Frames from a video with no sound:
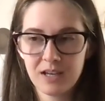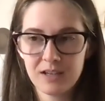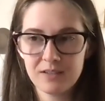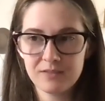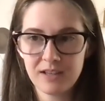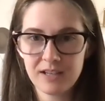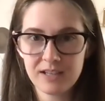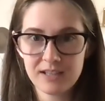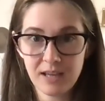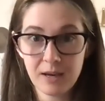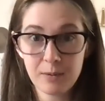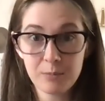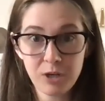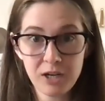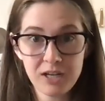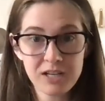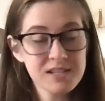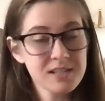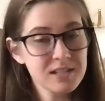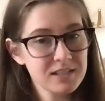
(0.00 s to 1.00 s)
like that
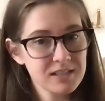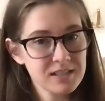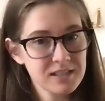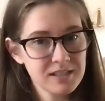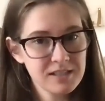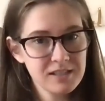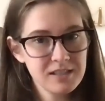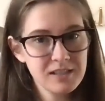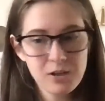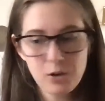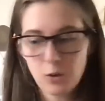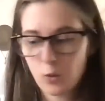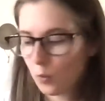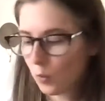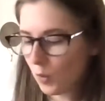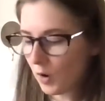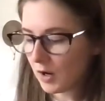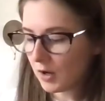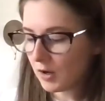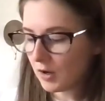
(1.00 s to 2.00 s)
bright acidity
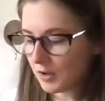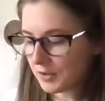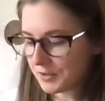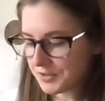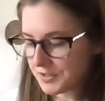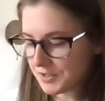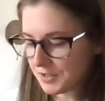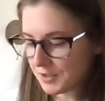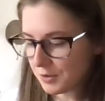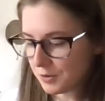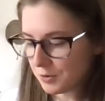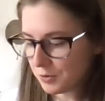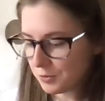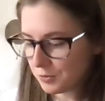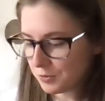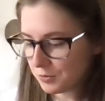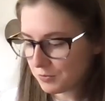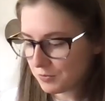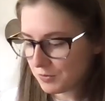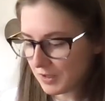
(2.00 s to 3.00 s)
while
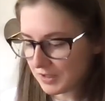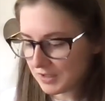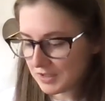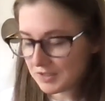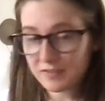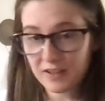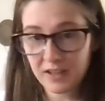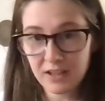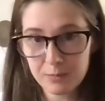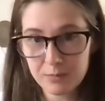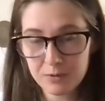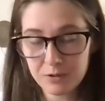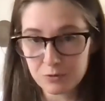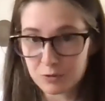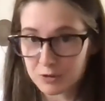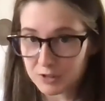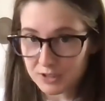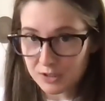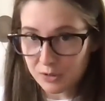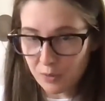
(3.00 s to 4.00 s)
also like developing
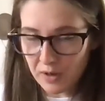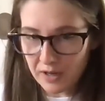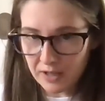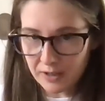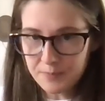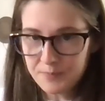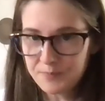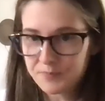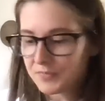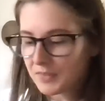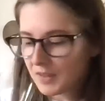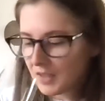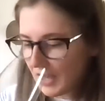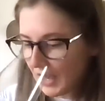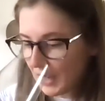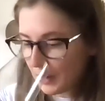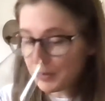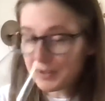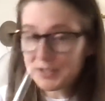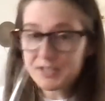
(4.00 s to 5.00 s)
really well.
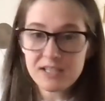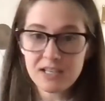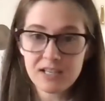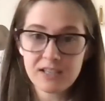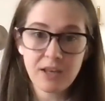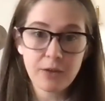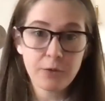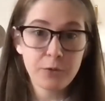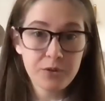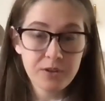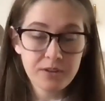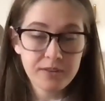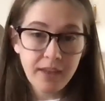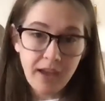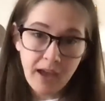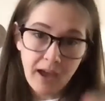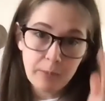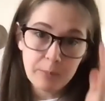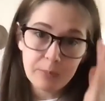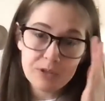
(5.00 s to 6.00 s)
I will say the other thing that
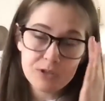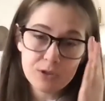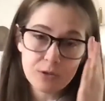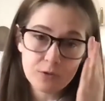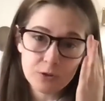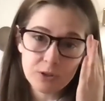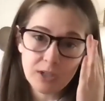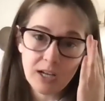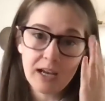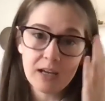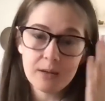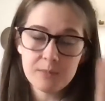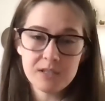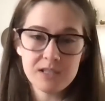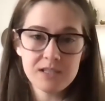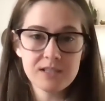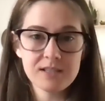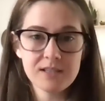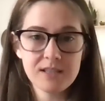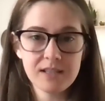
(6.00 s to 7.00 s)
happens over time
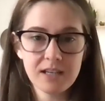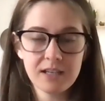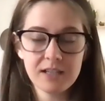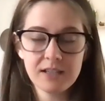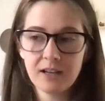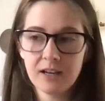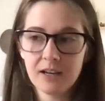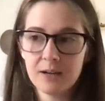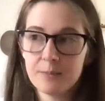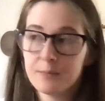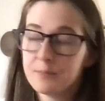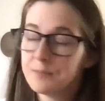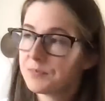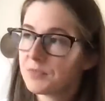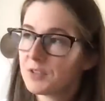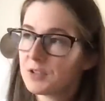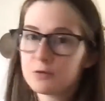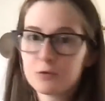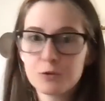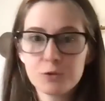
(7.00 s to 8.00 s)
is that
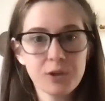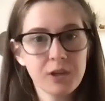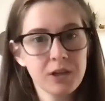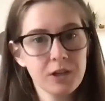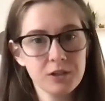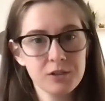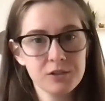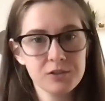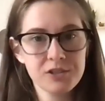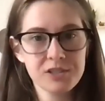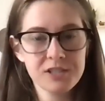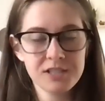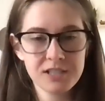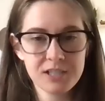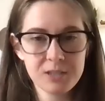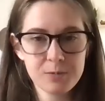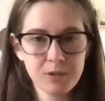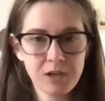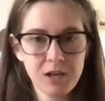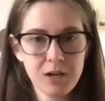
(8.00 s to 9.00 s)
fruit characteristics
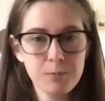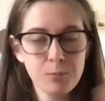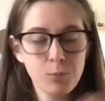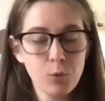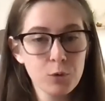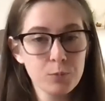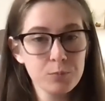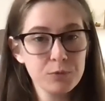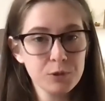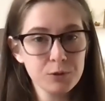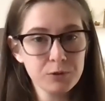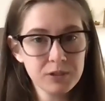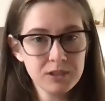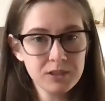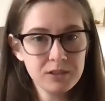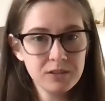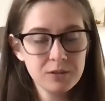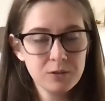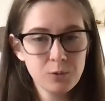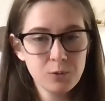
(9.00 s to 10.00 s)
become more muted
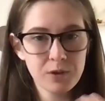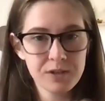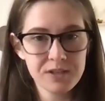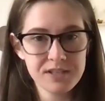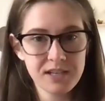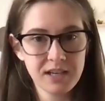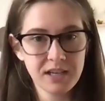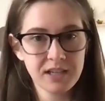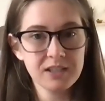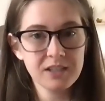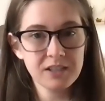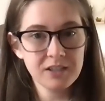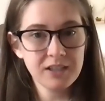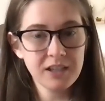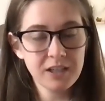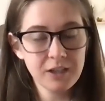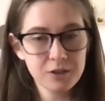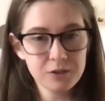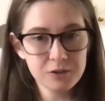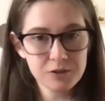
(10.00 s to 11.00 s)
while secondary
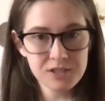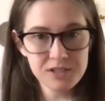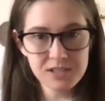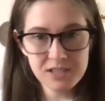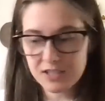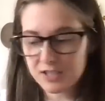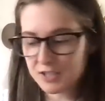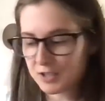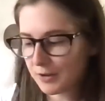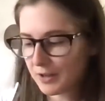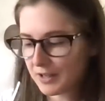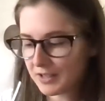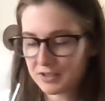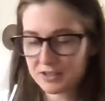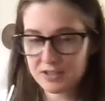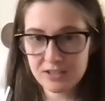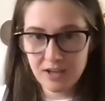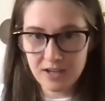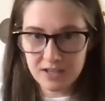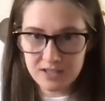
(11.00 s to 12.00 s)
characteristics, so like
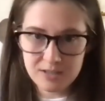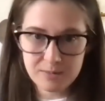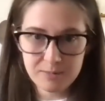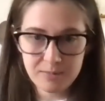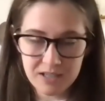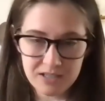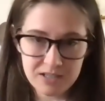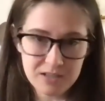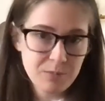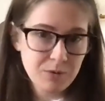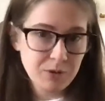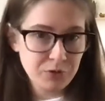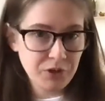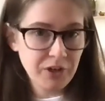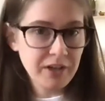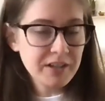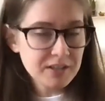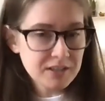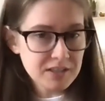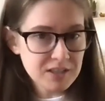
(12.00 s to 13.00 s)
it's got some nice
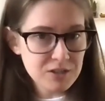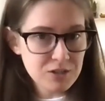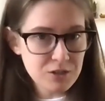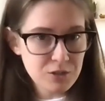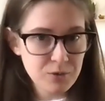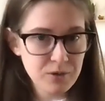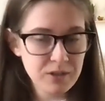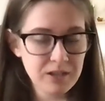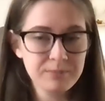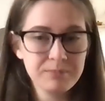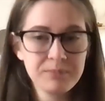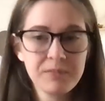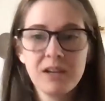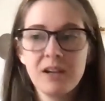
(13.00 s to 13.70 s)
minerality to it.